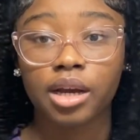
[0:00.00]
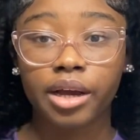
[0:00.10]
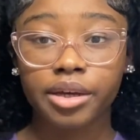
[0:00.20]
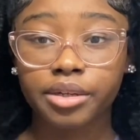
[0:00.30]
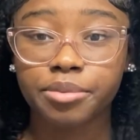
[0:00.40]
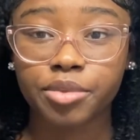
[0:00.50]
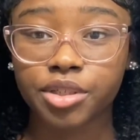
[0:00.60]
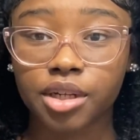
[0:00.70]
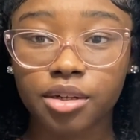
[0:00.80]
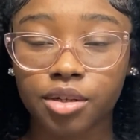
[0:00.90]
I didn't
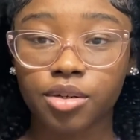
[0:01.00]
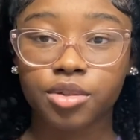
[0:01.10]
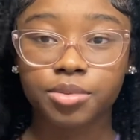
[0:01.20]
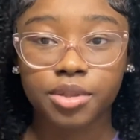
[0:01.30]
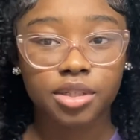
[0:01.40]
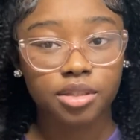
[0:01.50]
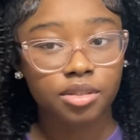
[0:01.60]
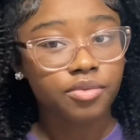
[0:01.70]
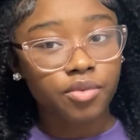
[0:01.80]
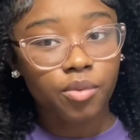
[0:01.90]
brush out the curls because
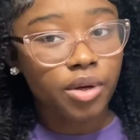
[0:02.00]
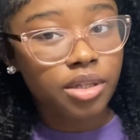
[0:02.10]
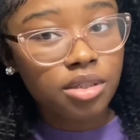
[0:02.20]
for what?